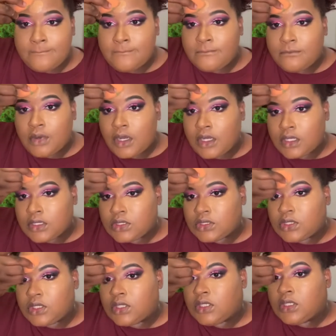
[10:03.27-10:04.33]
brightening
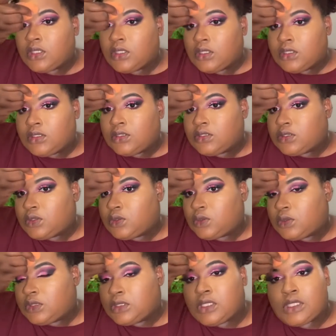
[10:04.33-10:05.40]
shade.
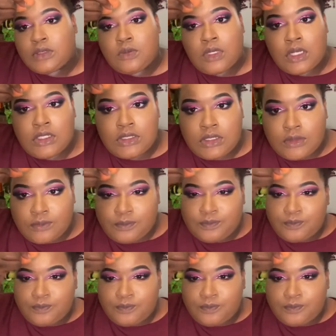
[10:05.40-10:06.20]
So that's what I did.